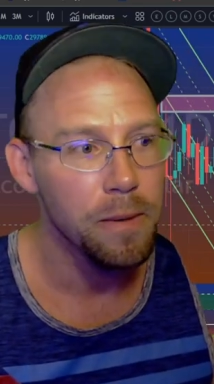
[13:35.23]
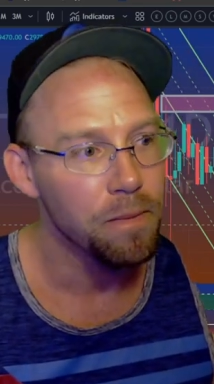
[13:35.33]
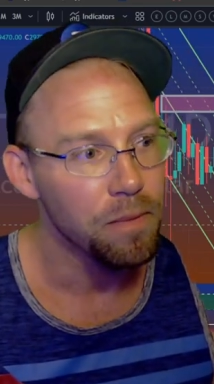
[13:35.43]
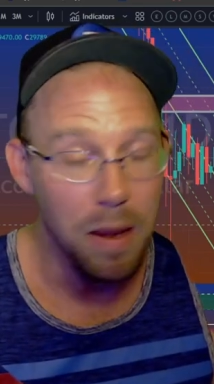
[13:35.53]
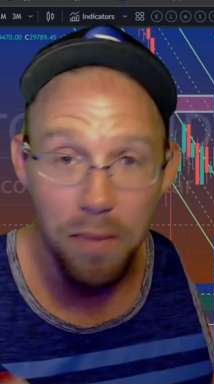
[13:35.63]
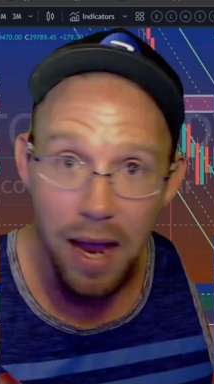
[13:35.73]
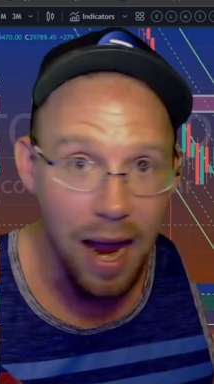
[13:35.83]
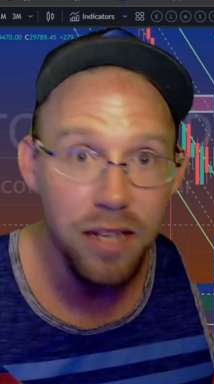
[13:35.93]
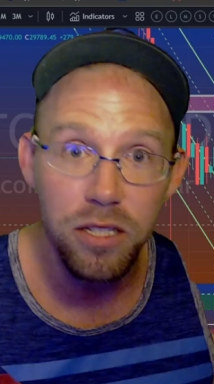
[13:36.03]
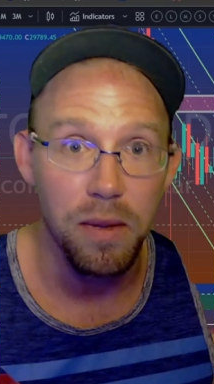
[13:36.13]
Maybe
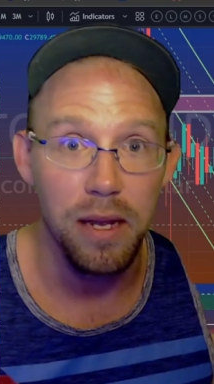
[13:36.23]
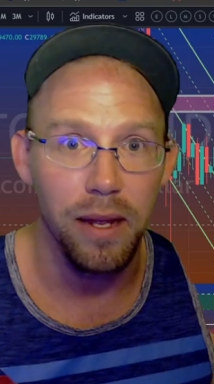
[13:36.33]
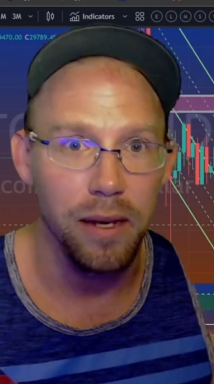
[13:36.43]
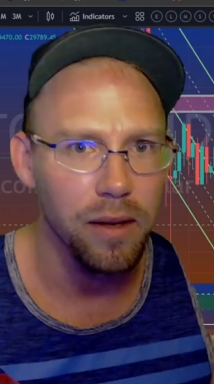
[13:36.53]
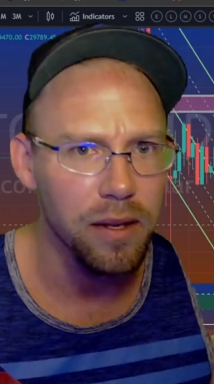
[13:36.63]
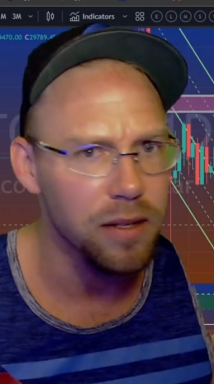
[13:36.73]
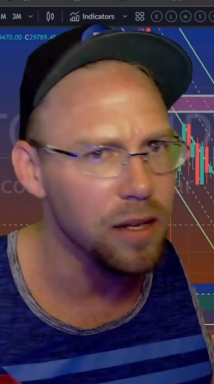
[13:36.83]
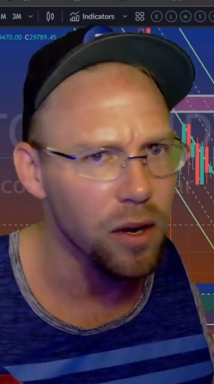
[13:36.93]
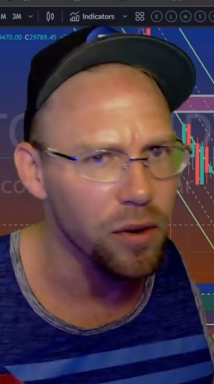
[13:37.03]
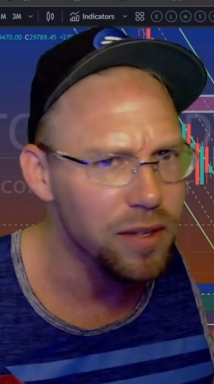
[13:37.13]
ask me, like,
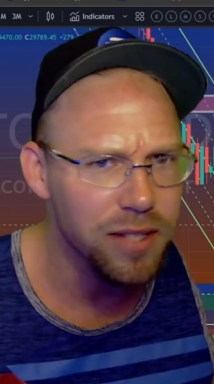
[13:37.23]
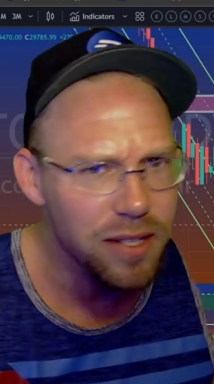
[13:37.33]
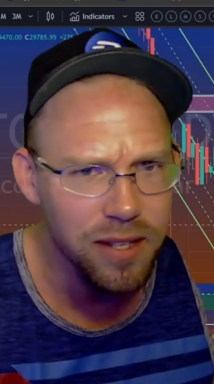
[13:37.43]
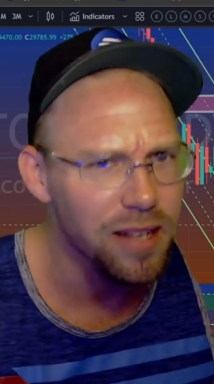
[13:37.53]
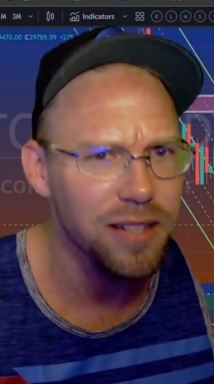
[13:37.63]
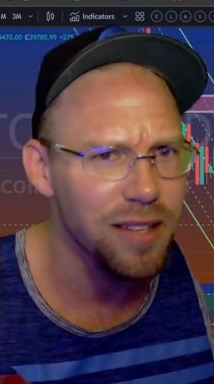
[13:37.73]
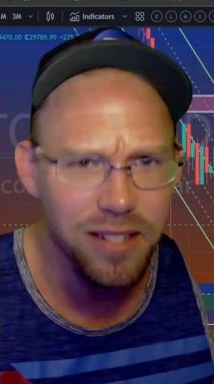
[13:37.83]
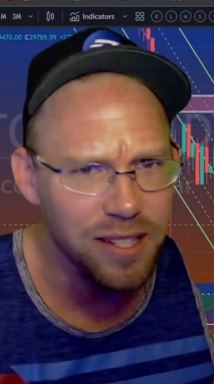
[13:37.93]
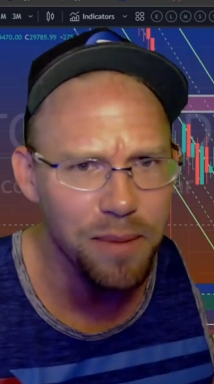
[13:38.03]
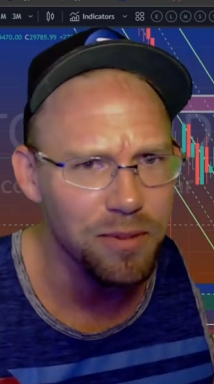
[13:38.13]
you know, it says this
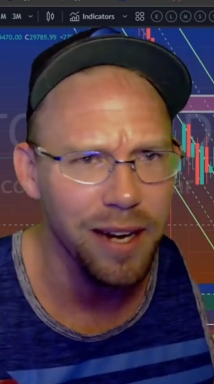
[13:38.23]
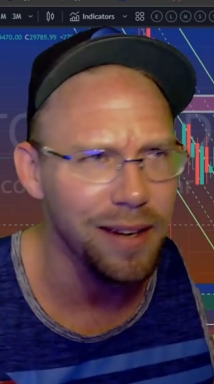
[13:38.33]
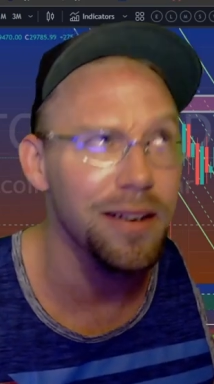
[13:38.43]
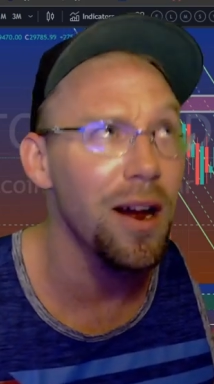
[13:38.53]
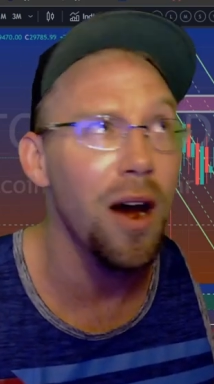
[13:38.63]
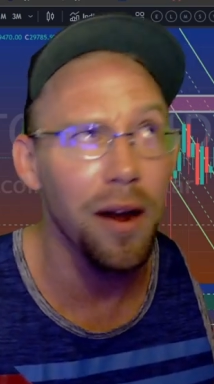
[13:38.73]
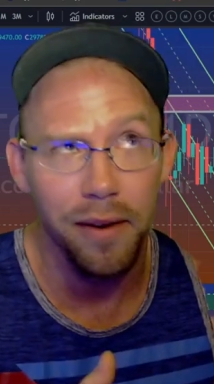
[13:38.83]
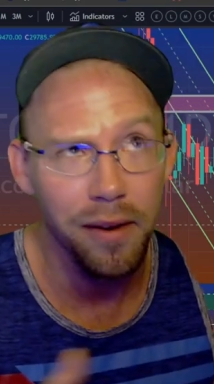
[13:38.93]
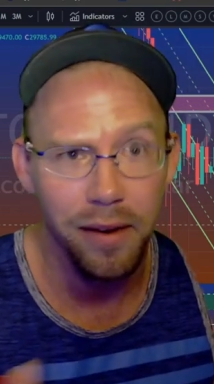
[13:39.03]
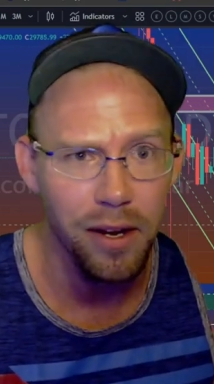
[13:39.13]
seems like a
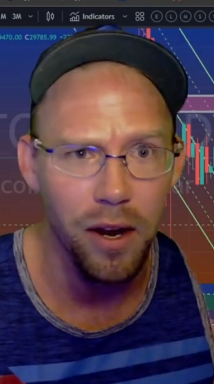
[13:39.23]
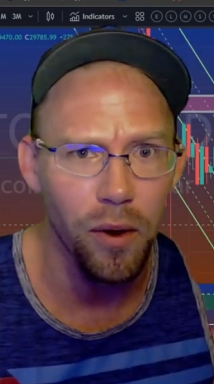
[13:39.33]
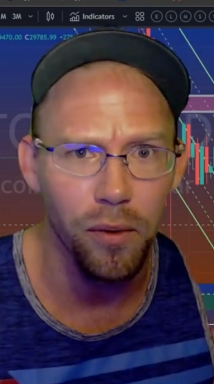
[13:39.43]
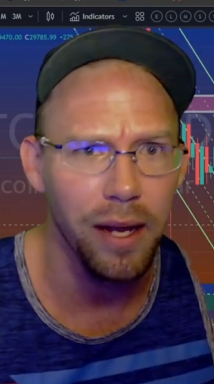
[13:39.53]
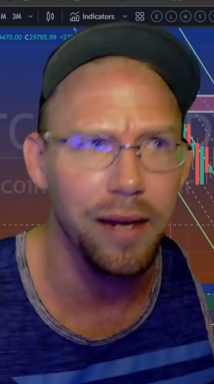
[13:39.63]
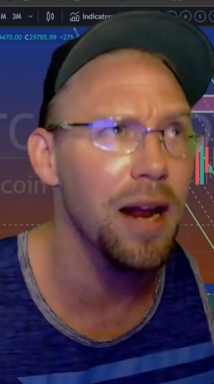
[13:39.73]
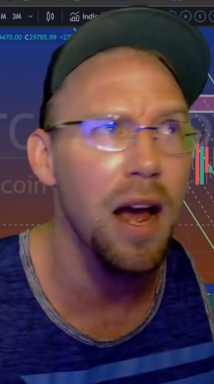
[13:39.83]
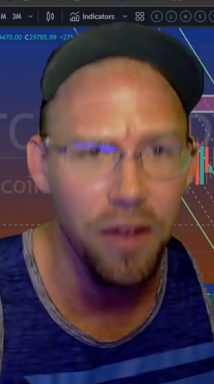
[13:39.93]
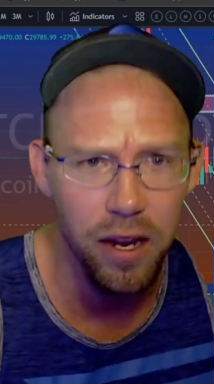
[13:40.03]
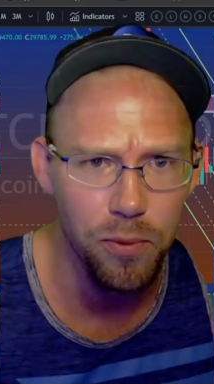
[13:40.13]
non, you know, like
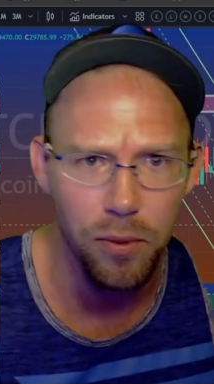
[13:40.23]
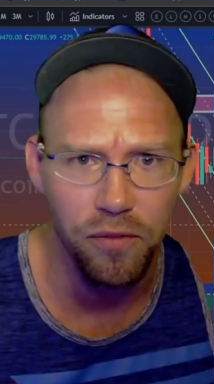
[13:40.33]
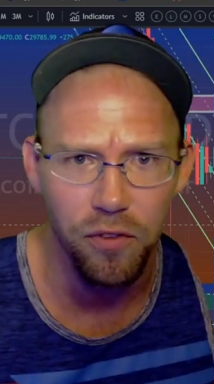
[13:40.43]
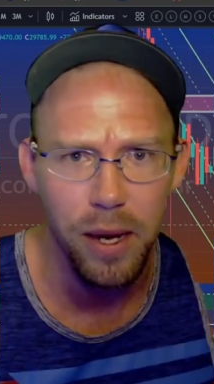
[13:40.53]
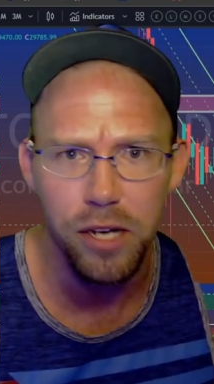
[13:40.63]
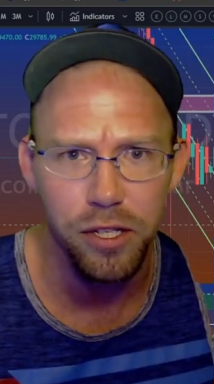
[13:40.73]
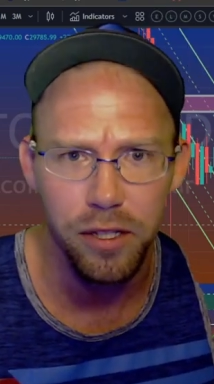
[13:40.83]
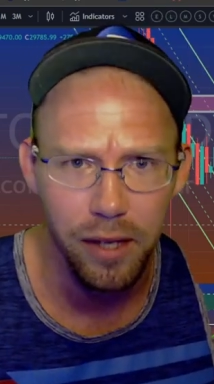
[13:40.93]
not valuable information.